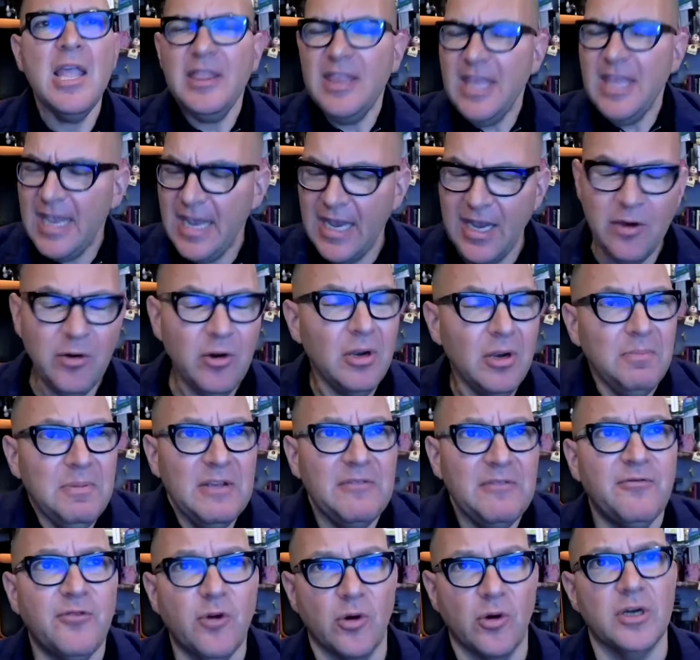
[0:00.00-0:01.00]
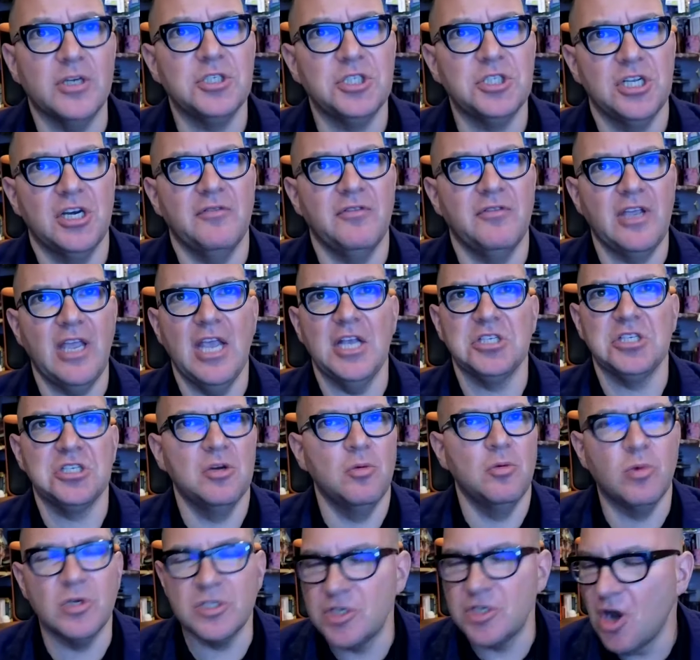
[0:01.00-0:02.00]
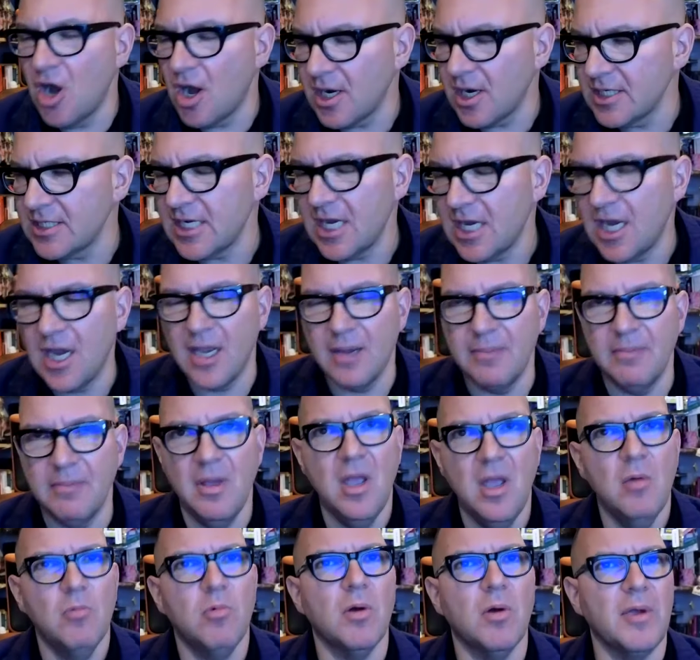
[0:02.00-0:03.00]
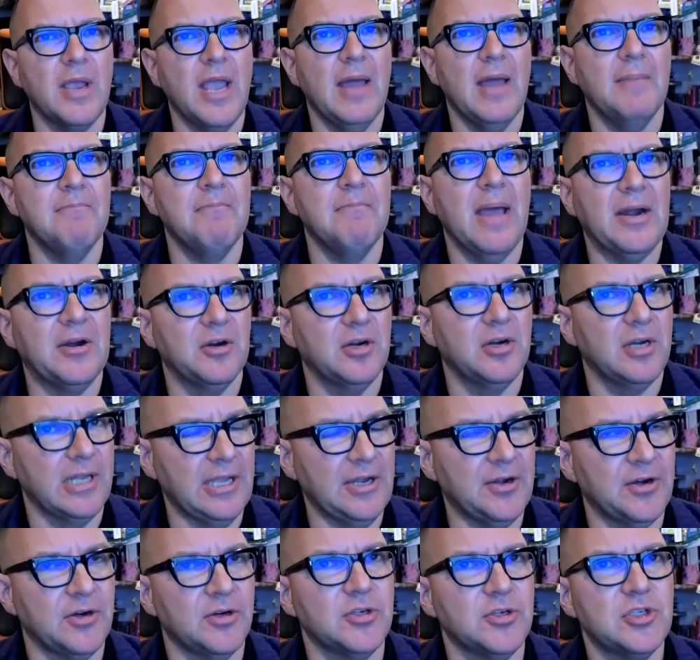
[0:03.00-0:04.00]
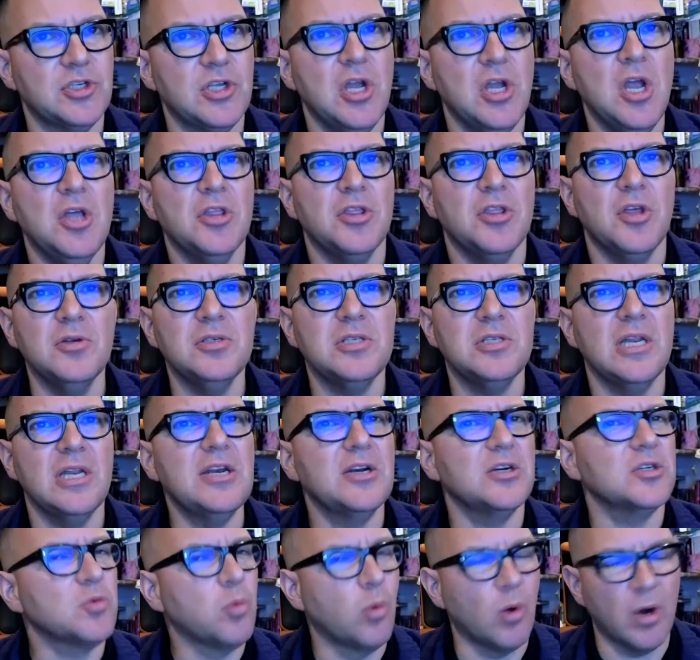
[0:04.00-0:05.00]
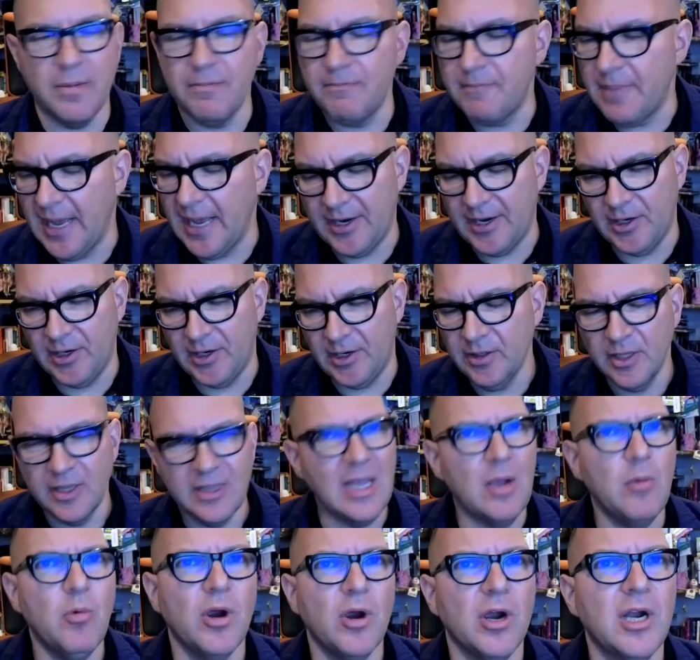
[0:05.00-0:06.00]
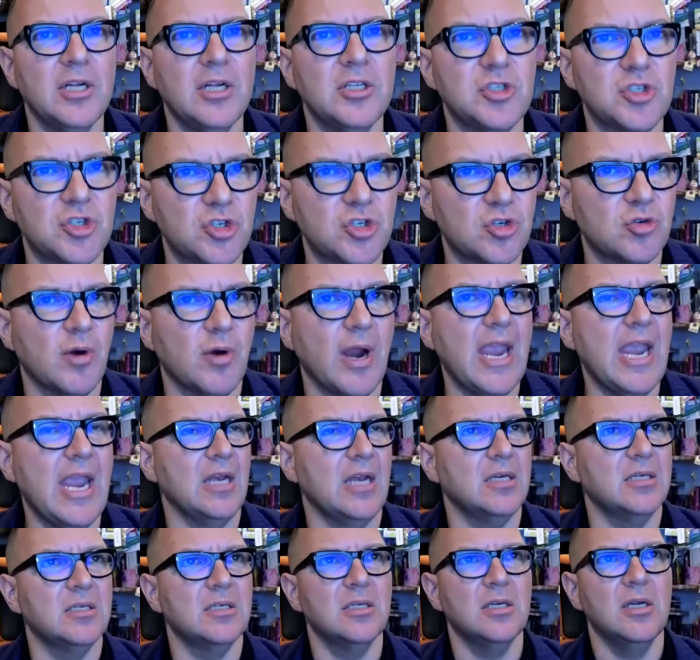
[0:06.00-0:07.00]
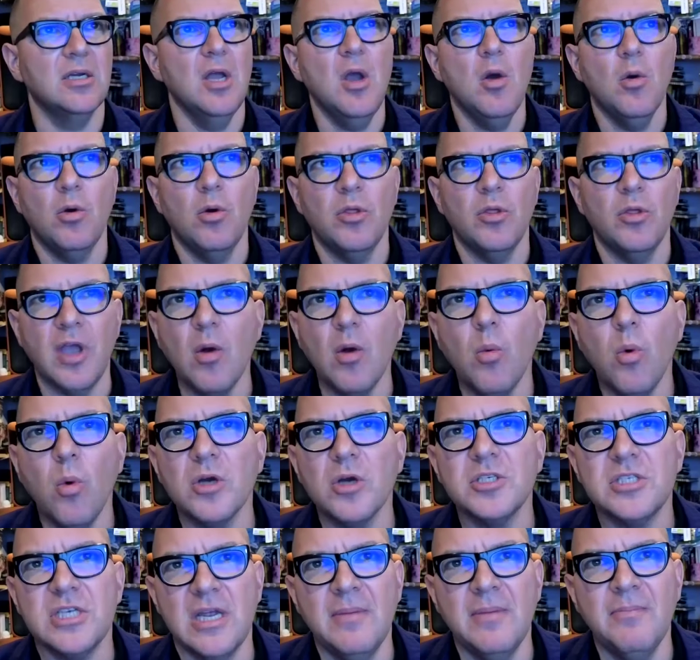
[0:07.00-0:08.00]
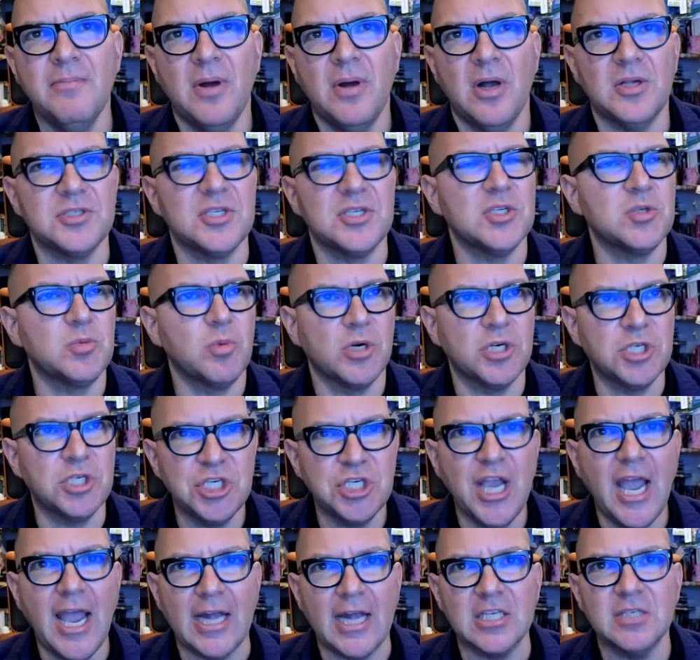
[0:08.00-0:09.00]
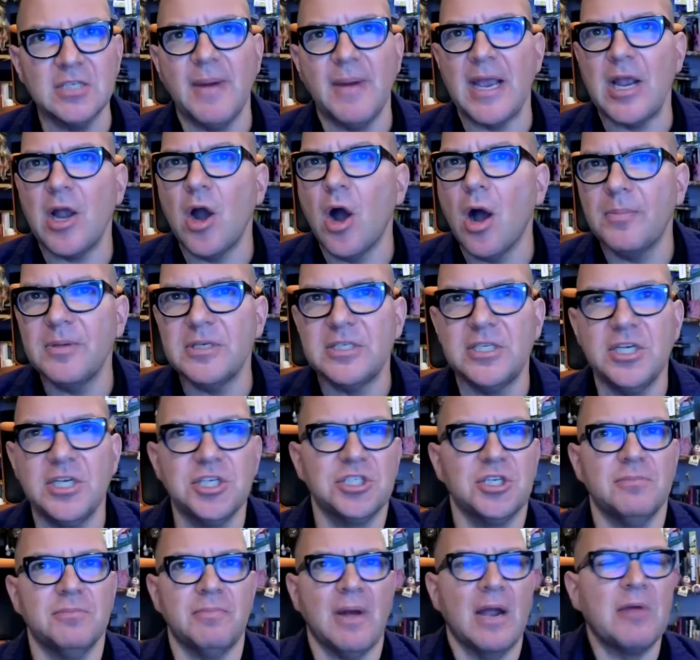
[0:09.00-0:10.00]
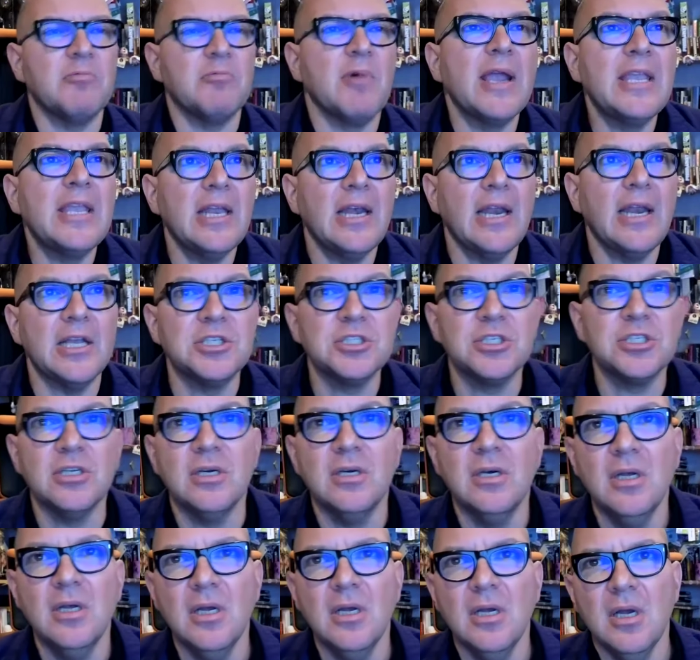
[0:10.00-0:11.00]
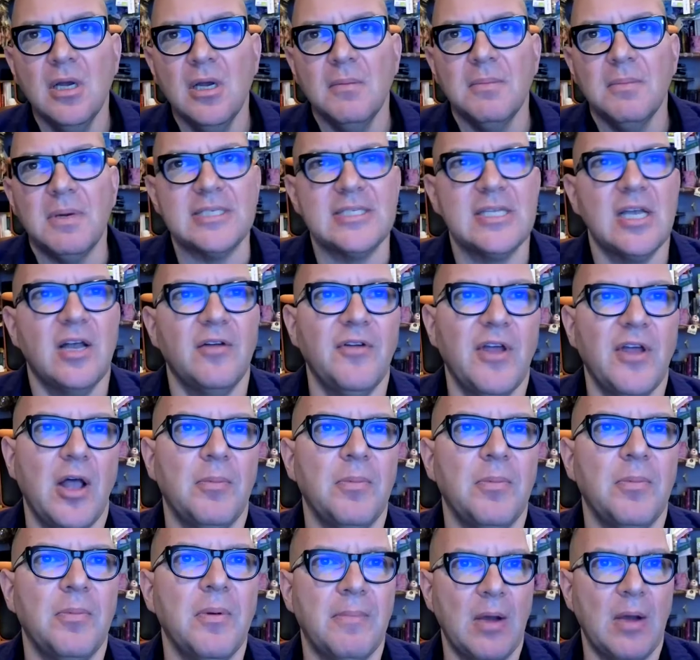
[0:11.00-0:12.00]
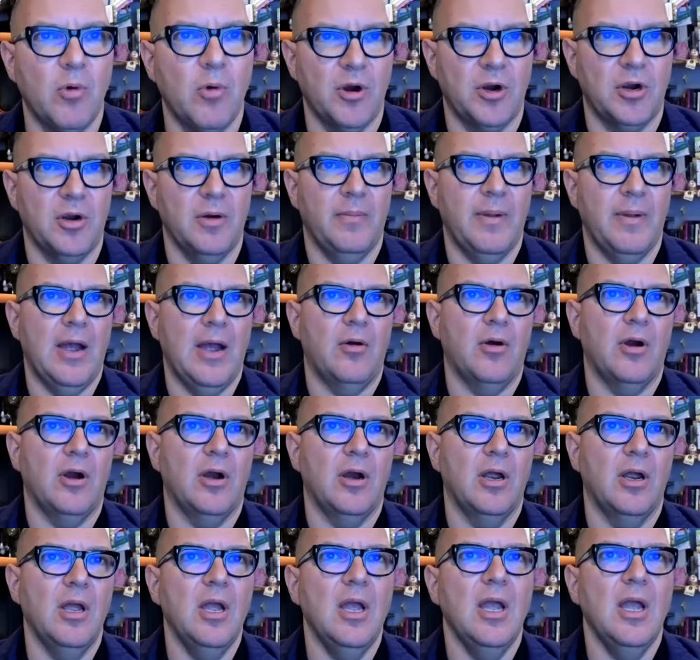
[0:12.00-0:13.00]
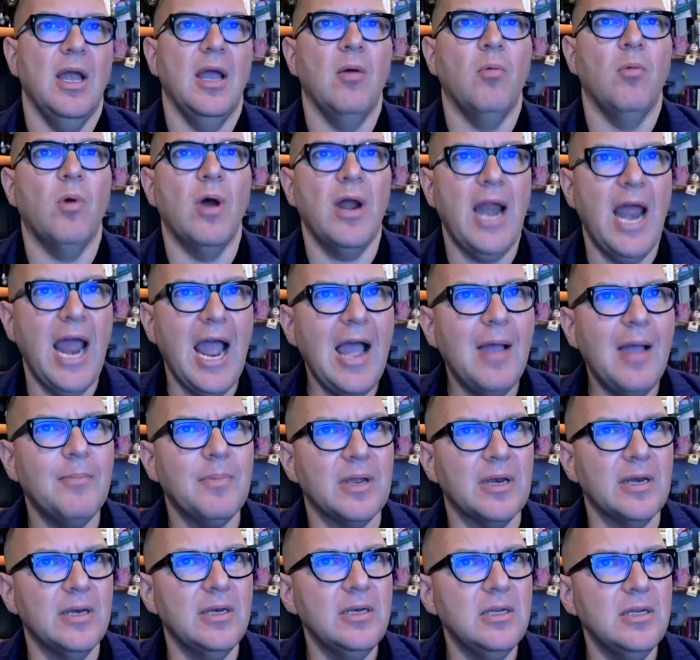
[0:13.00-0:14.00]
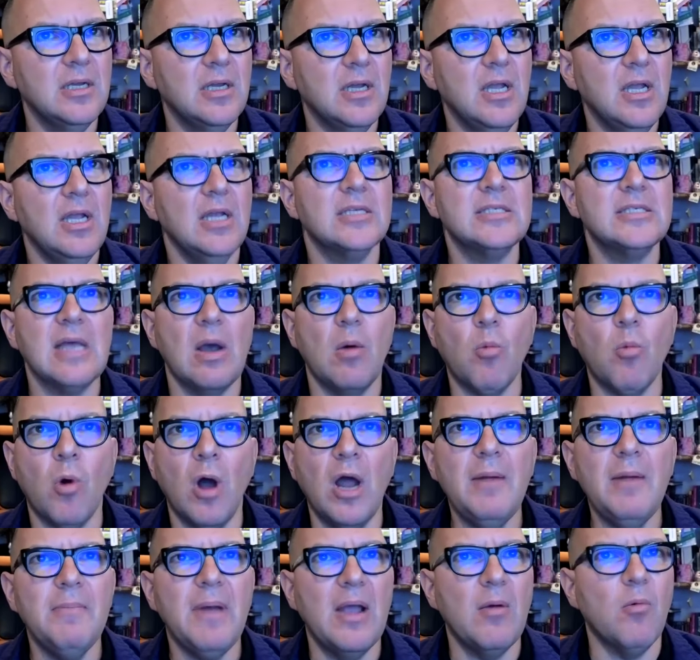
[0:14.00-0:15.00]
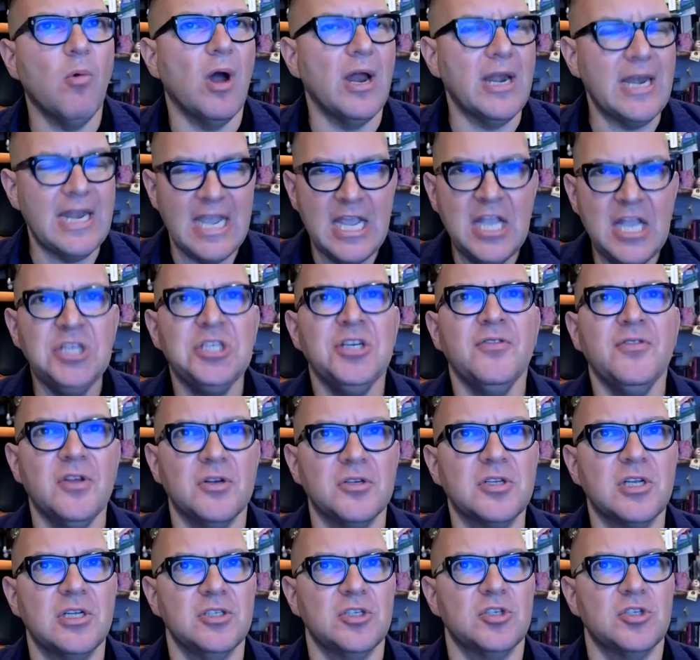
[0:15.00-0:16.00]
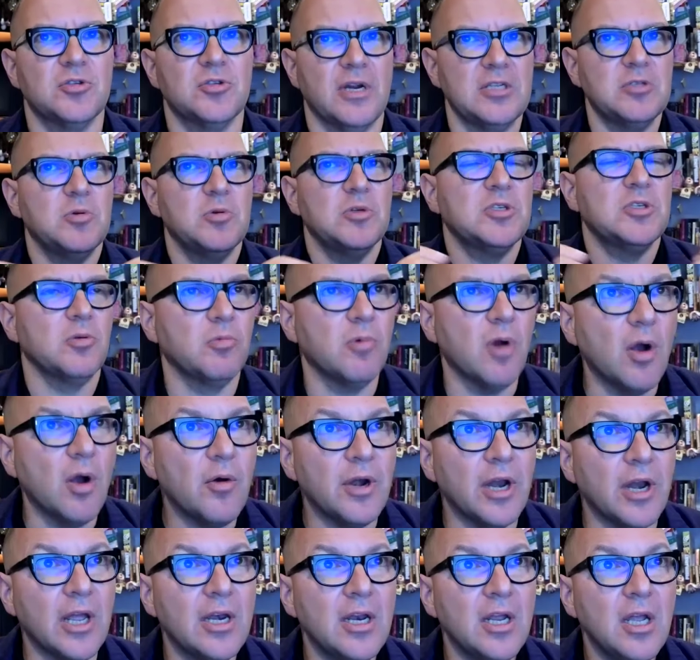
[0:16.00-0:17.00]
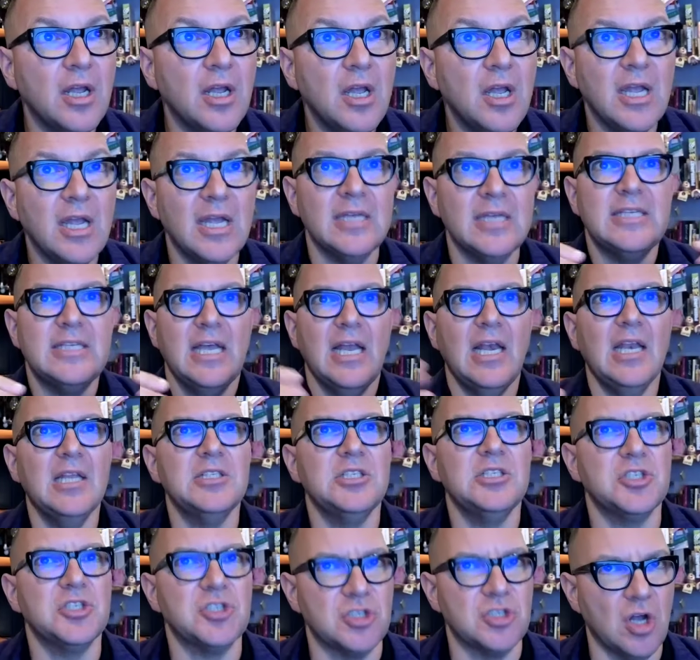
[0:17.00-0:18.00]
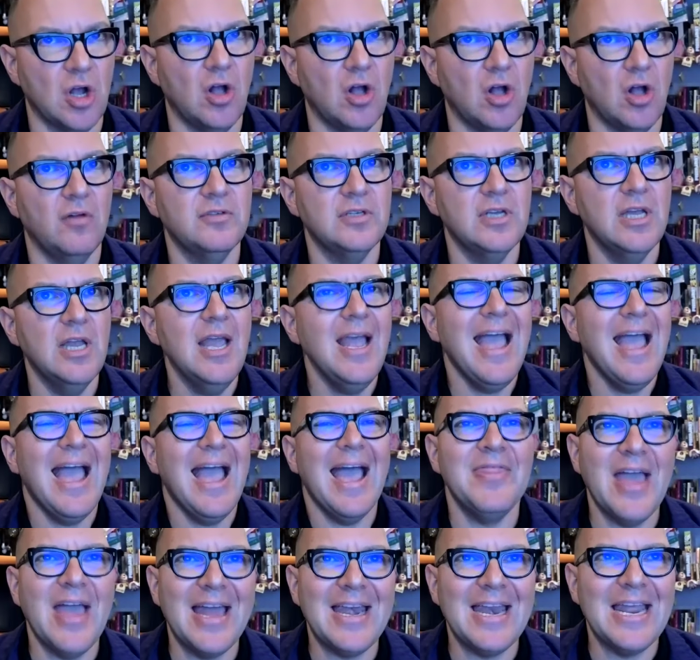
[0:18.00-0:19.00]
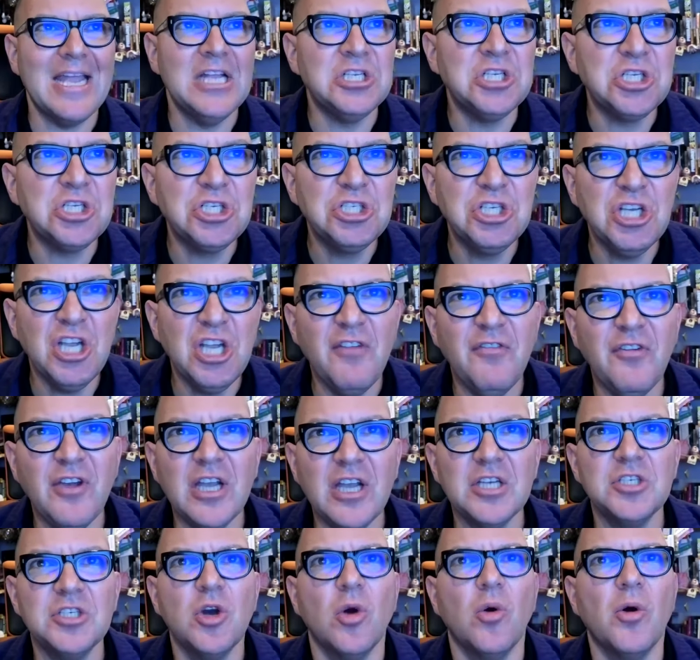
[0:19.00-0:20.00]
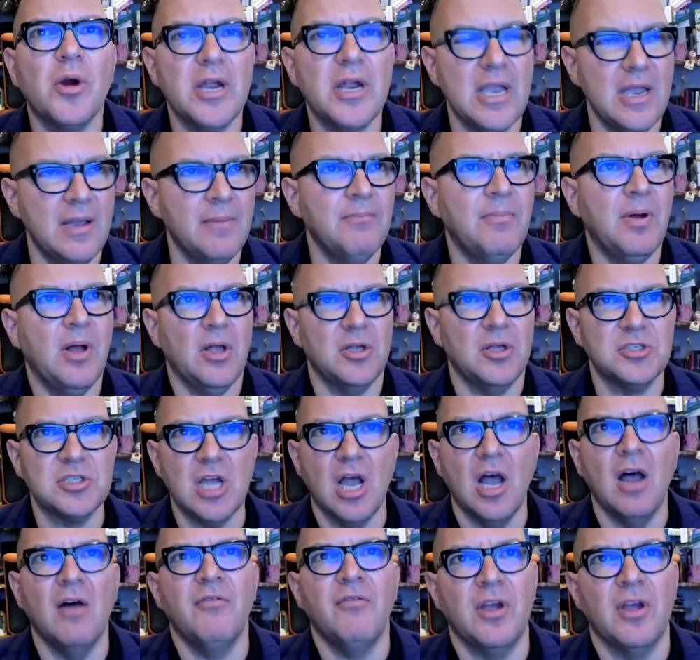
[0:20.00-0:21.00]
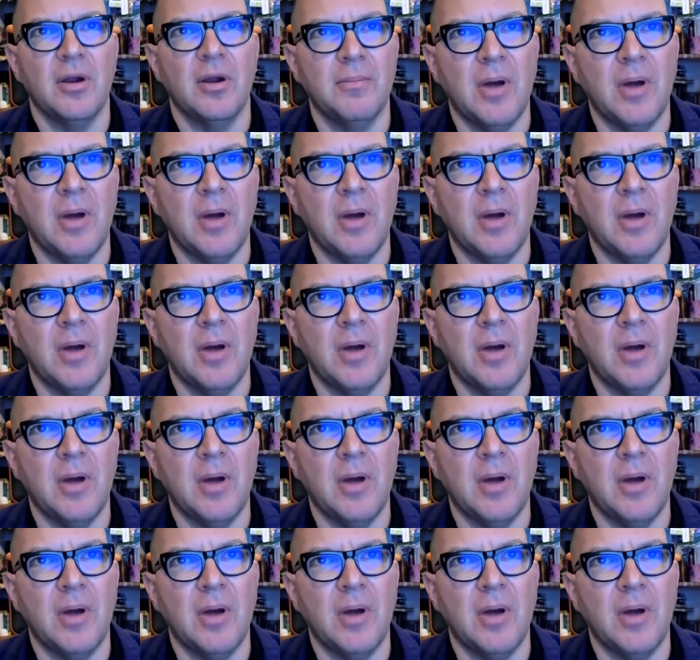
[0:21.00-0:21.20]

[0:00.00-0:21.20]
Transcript: The era before enshittification was not a time where we had better leaders. Those leaders weren't better, they were constrained. Their worst impulses were checked by competition, by regulation, by self help, and by worker power. And what happened is that one by one, each of those constraints was eroded until it dissolved, and that enshittificatory impulse of their